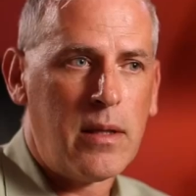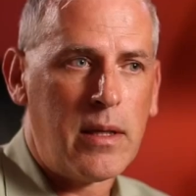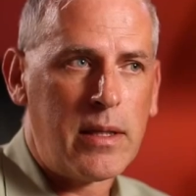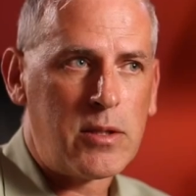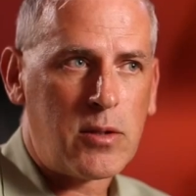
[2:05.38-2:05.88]

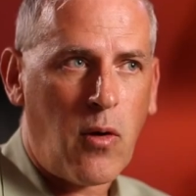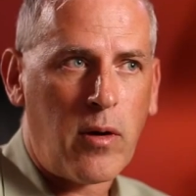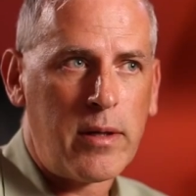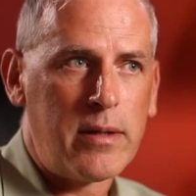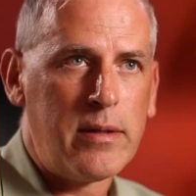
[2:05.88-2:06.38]
that he
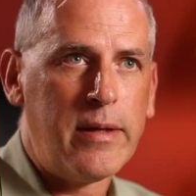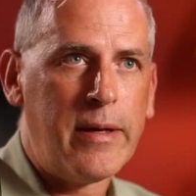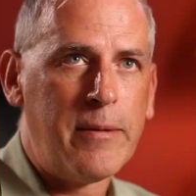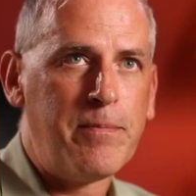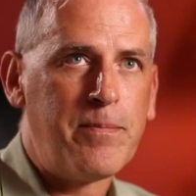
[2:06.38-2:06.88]
started
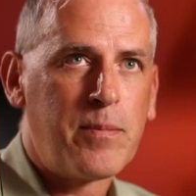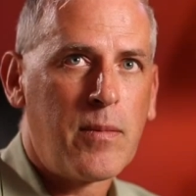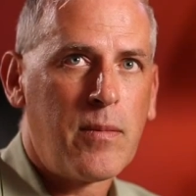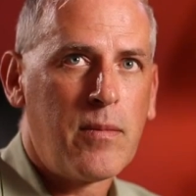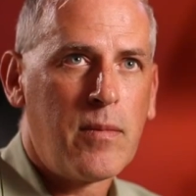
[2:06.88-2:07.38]
um,
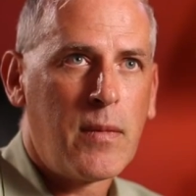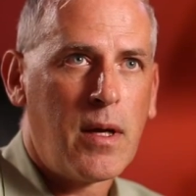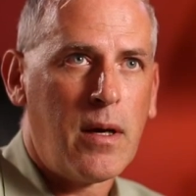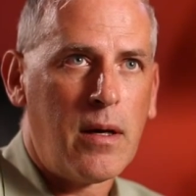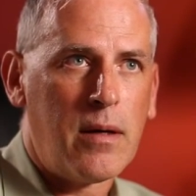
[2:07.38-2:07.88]

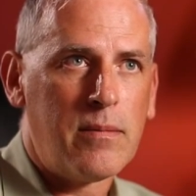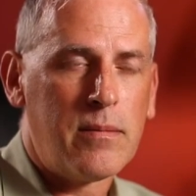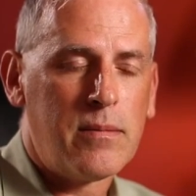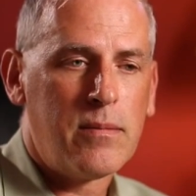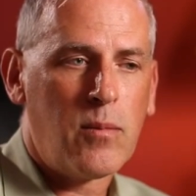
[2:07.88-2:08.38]

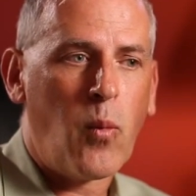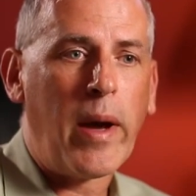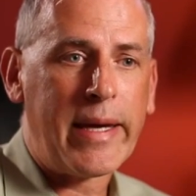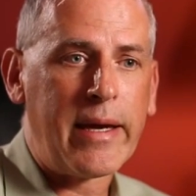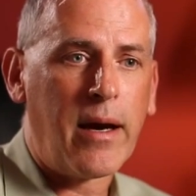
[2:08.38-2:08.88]
um,
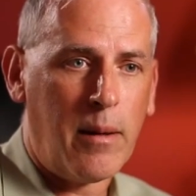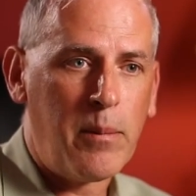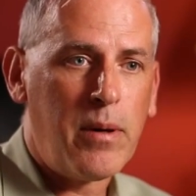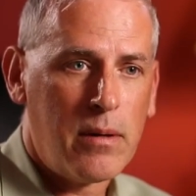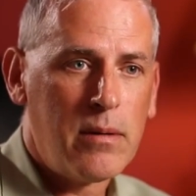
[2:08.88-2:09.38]
waking up.